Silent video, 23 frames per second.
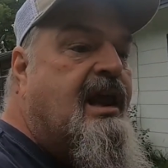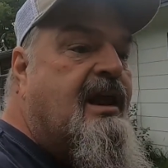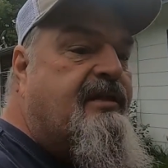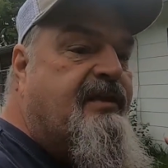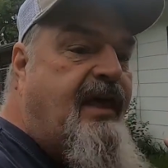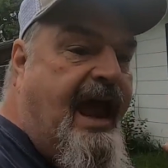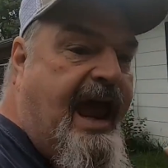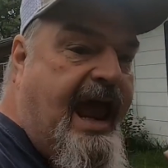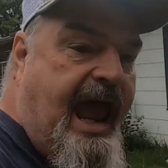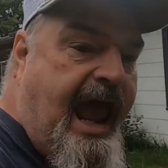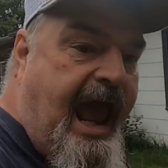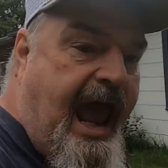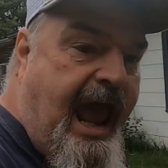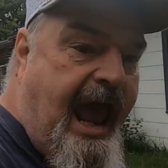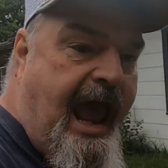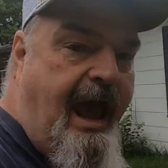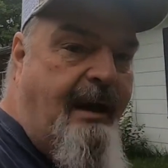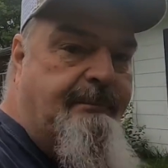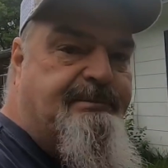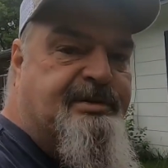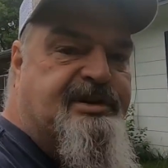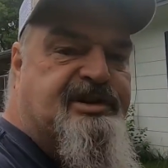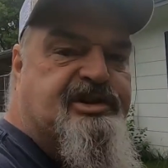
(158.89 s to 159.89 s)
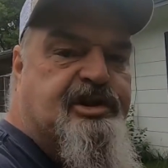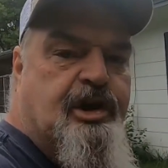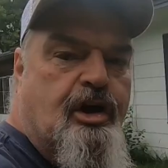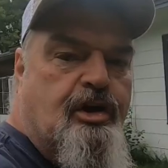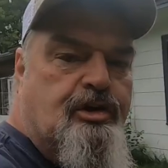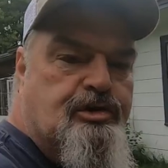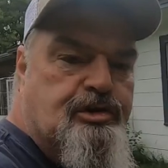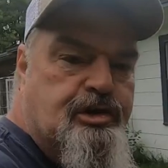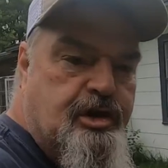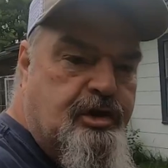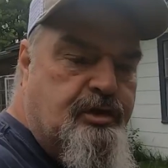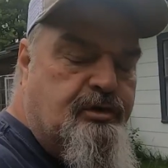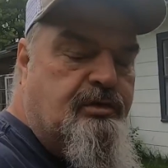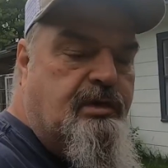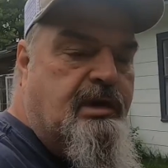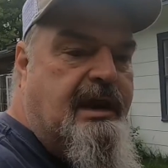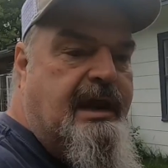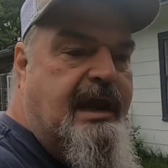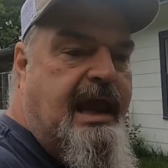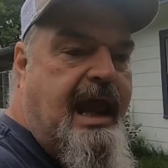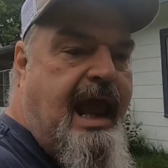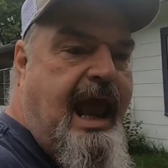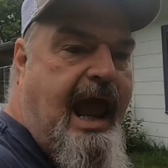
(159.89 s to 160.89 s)
They
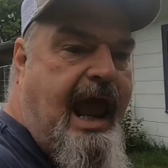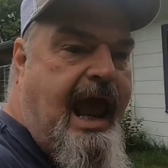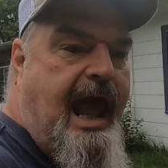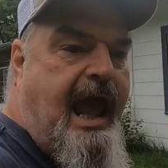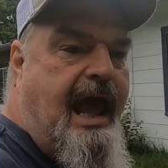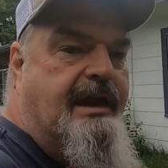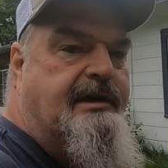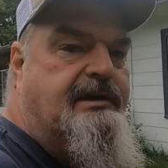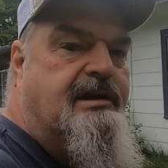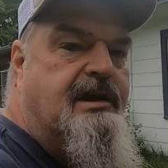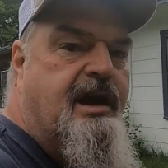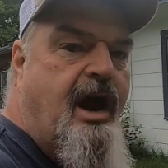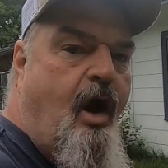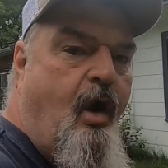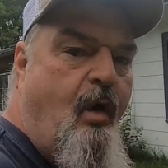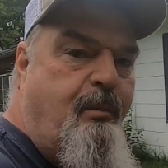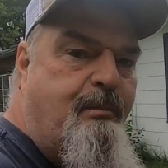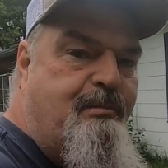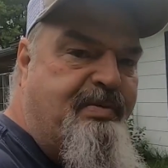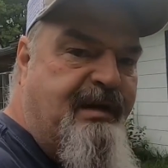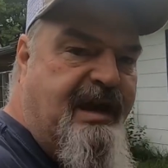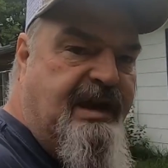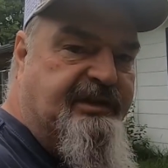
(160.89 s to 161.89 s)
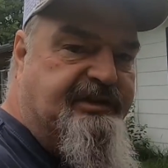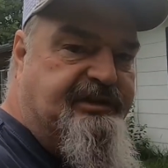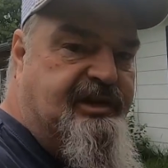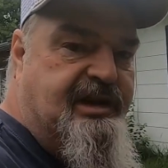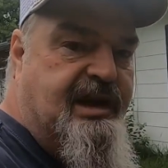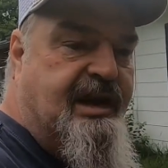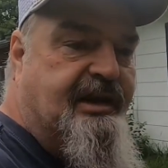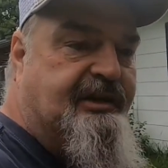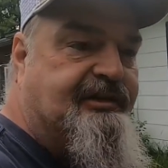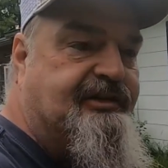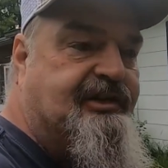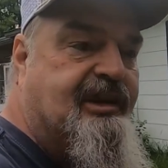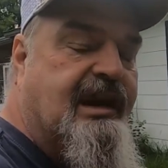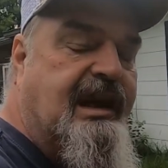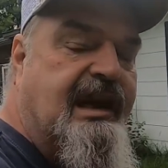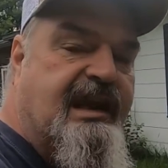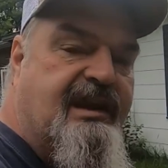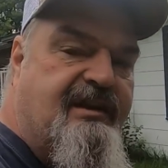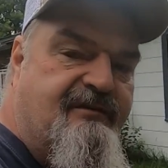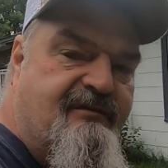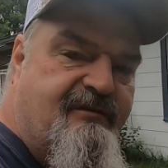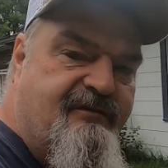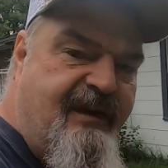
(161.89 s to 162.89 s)
absolutely had no business
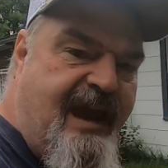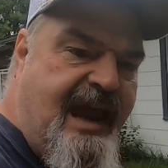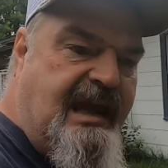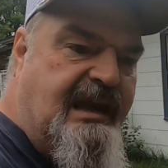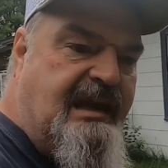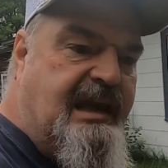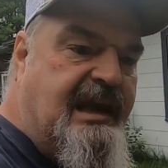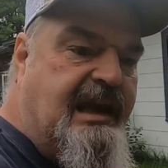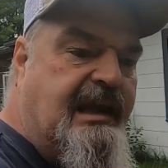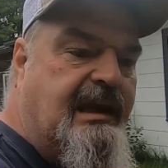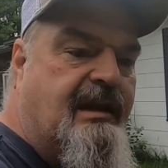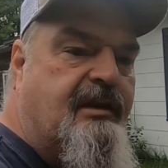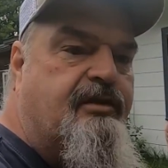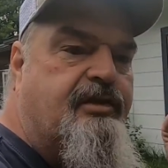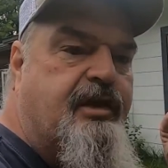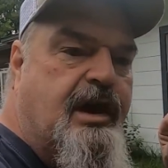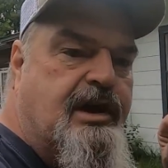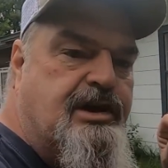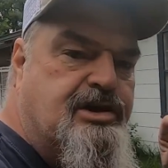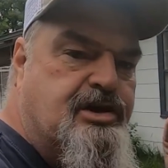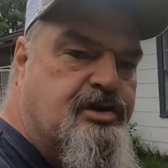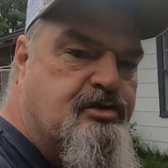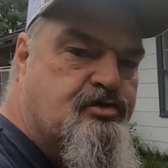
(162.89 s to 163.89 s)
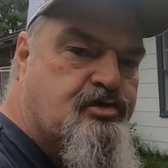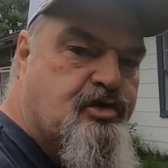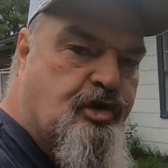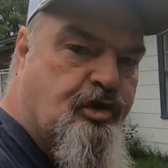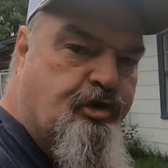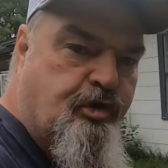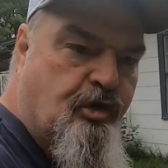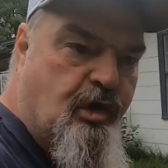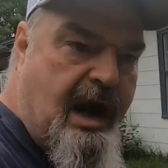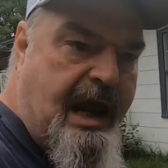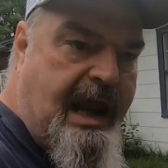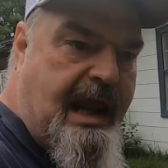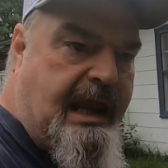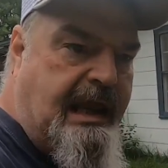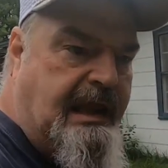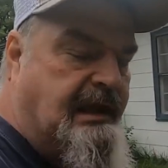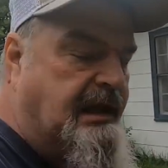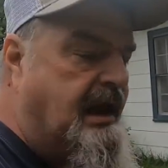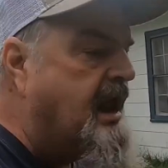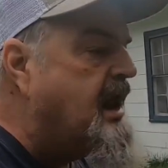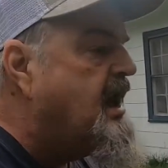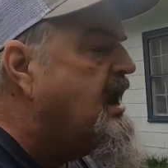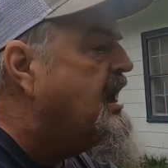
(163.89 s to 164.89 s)
invading the
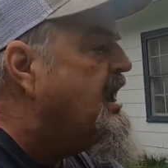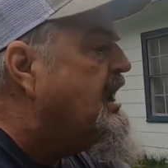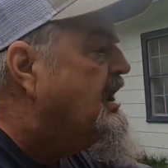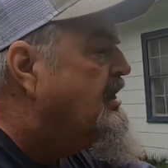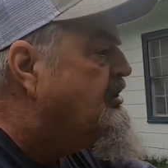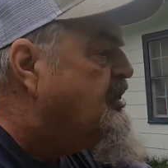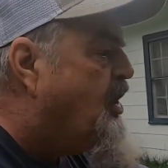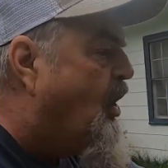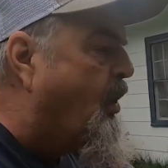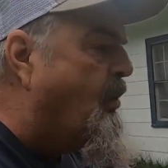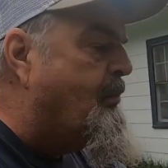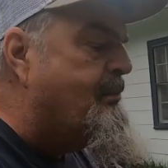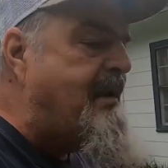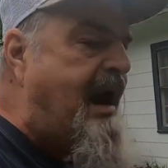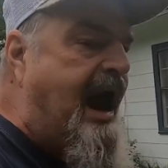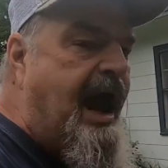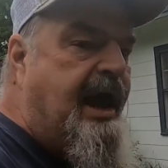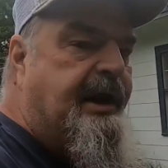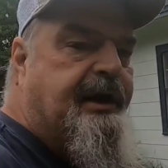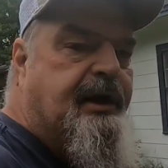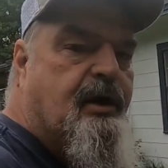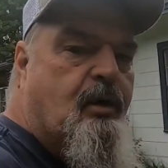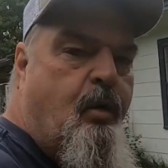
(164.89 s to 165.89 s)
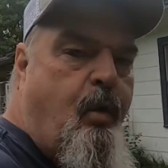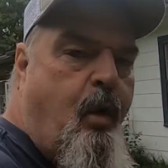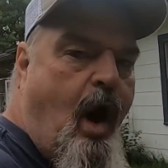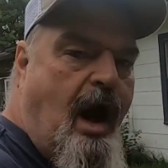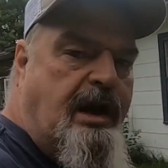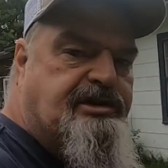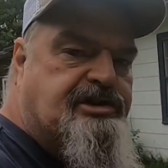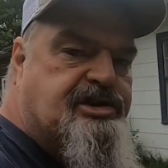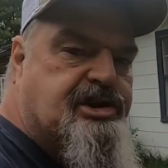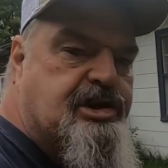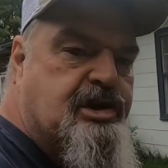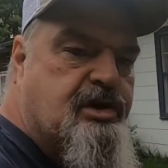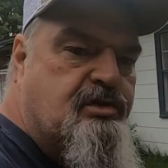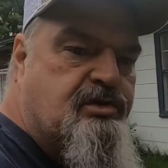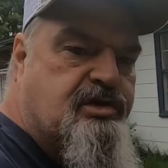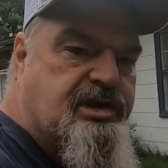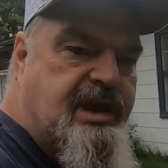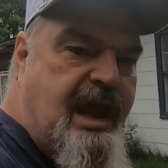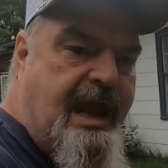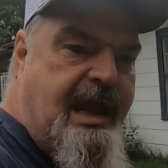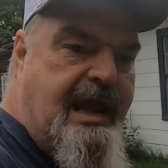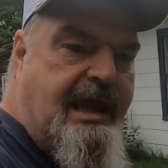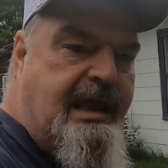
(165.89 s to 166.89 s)
Ukraine. No matter what you
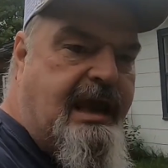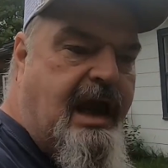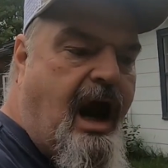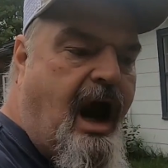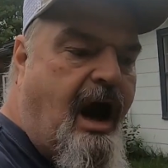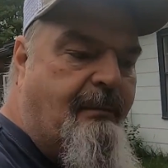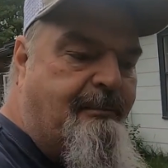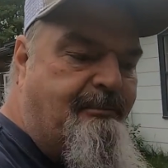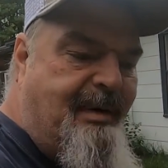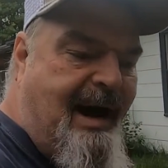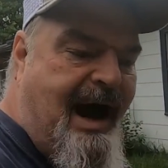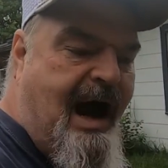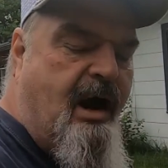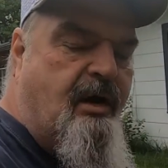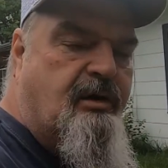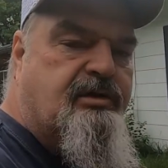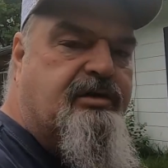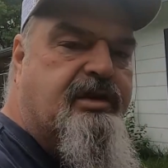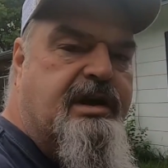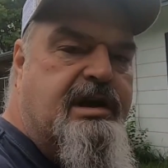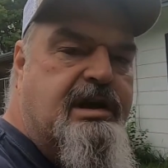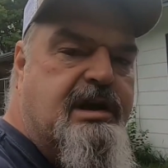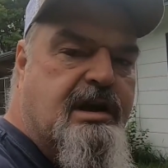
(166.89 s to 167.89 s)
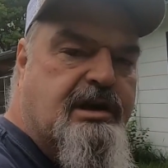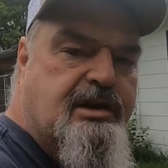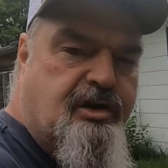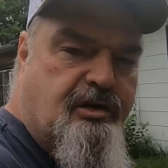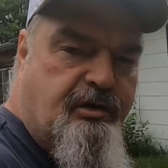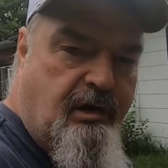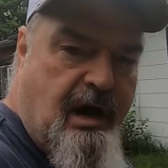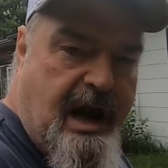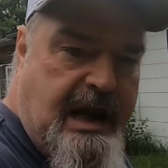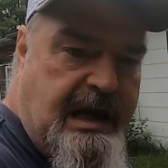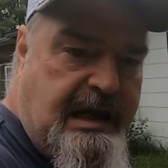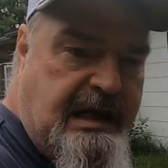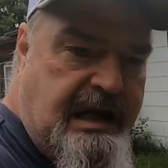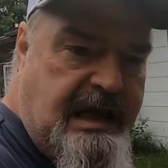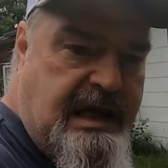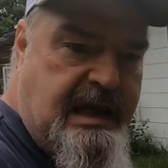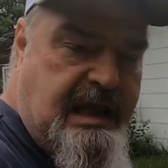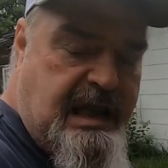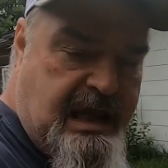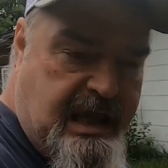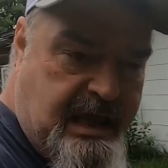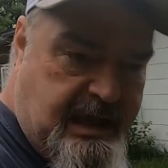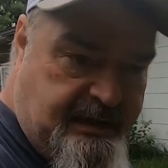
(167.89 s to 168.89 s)
think about the
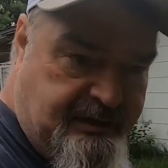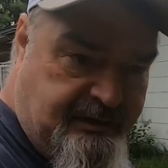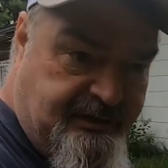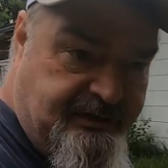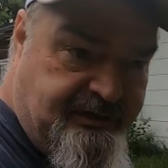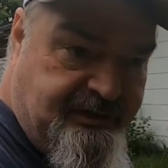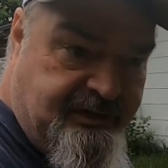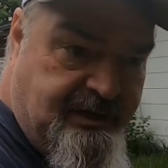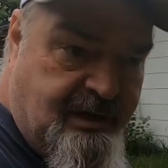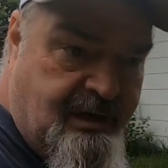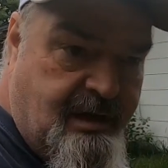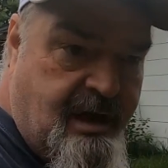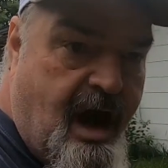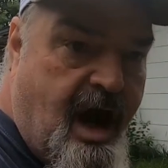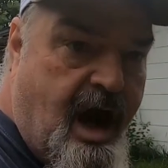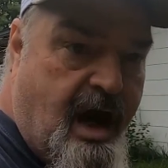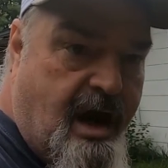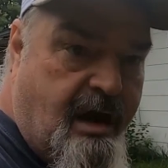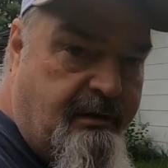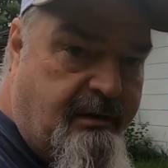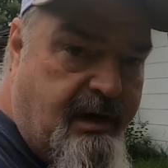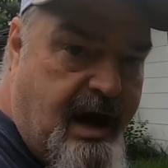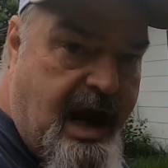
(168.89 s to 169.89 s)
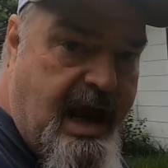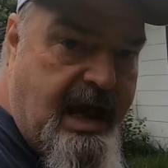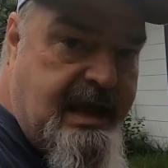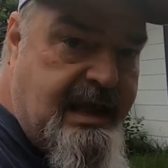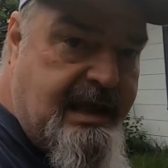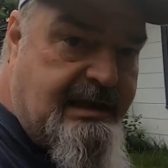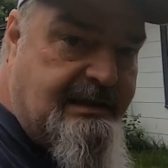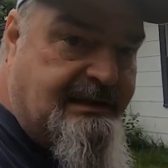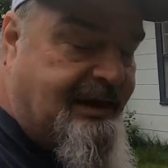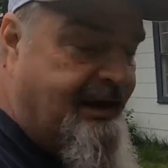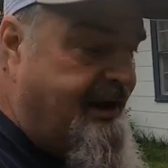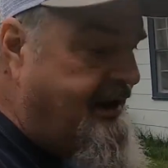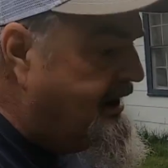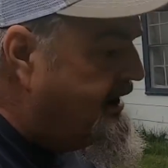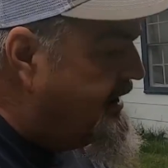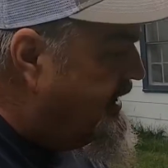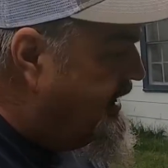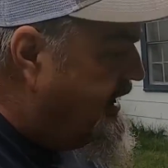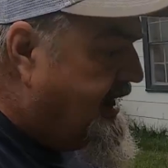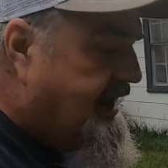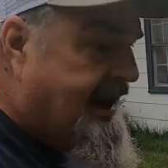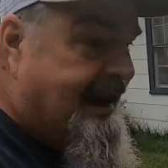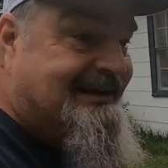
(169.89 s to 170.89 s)
Ukrainians, all right?
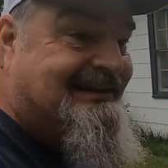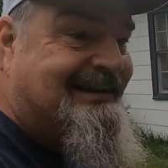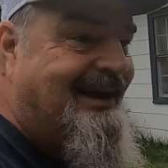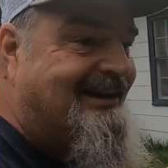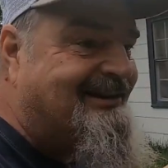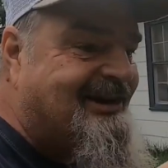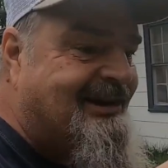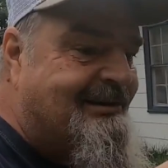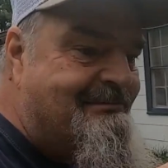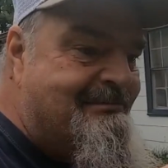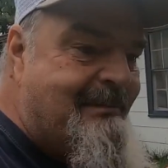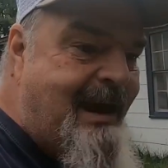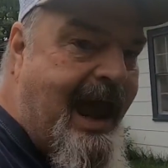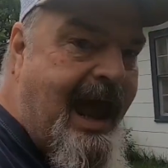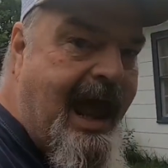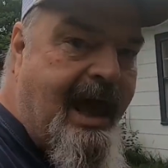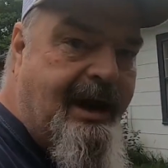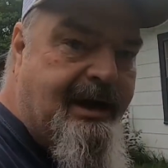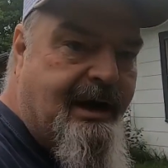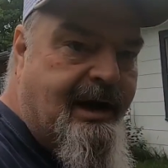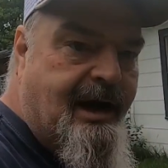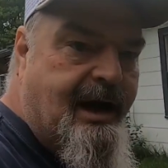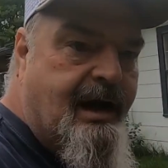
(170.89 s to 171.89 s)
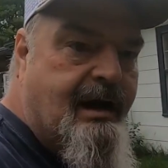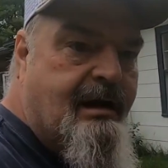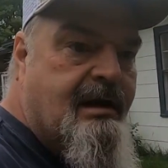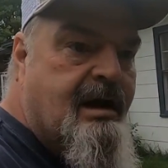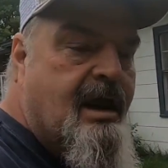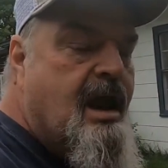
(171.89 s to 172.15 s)
It doesn't matter.